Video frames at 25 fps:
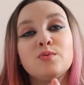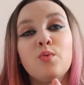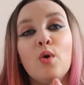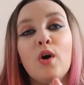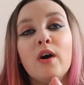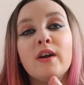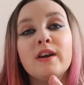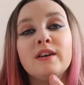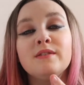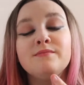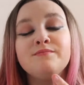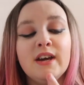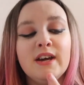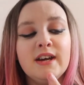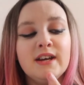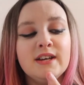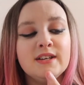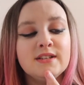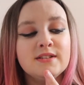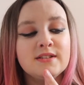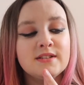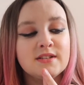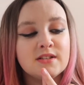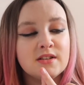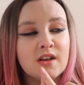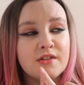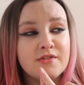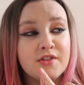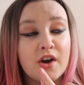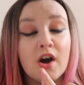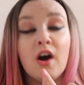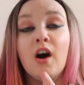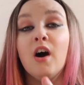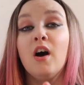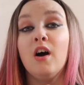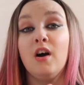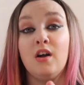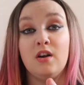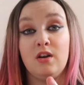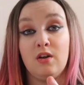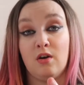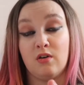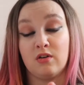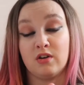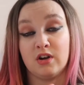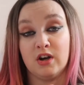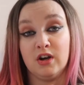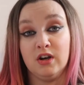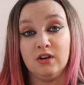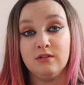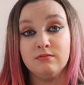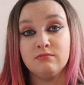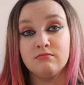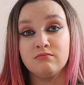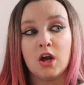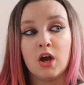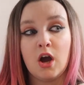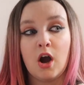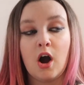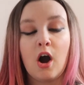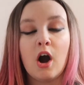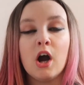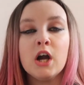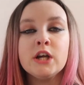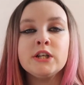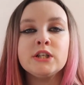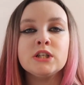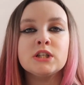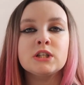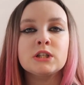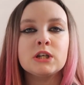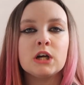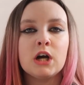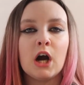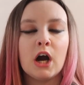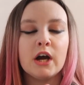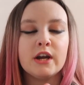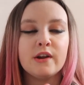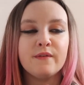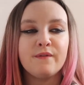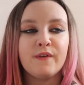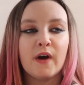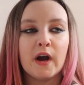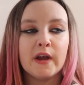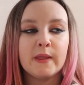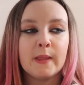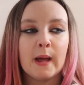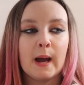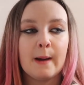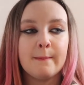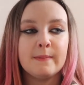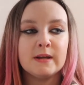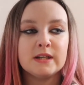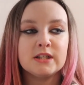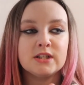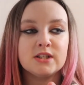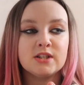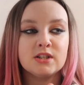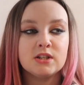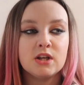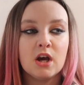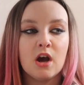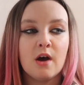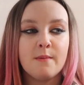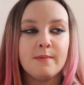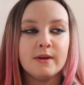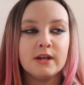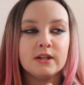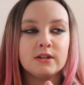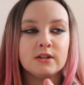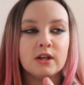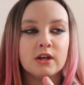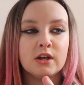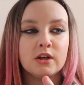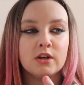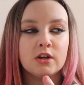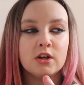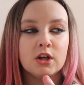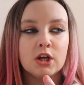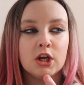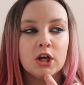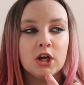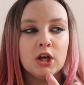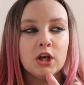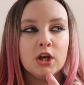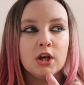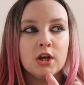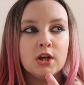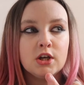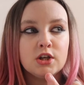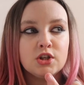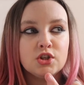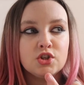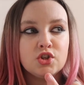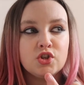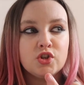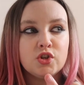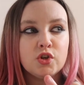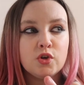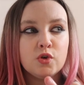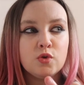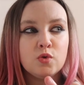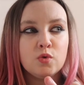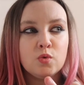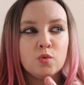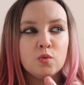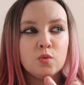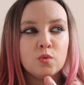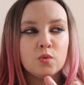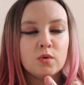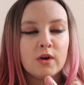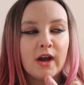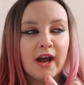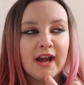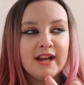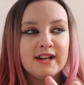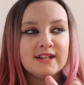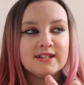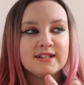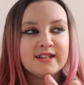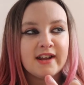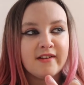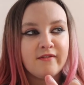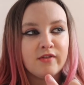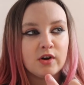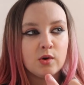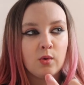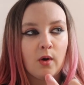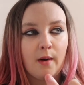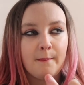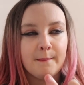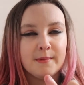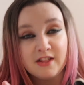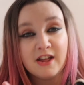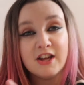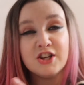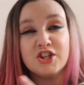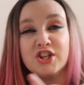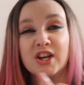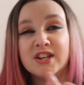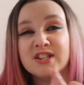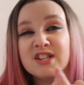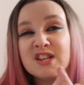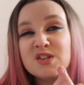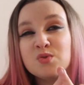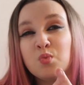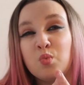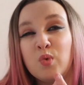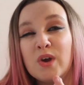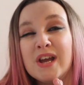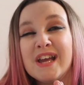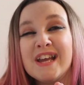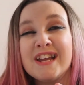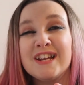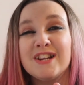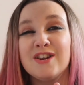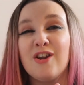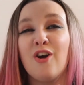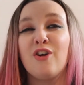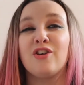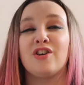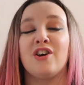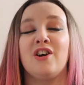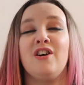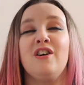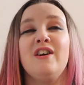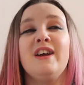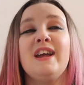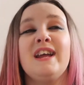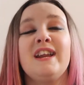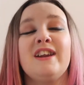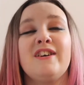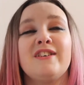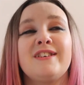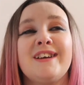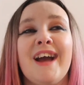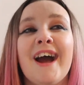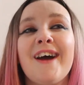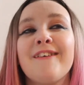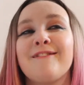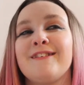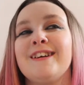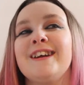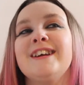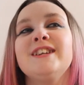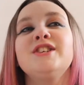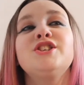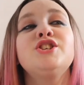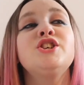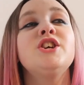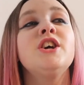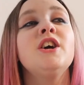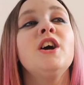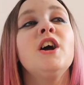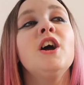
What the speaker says: one is the Hurt Locker. I just kind of find that a bit disturbing that Sue hates everyone, and she has this weird locker in a garage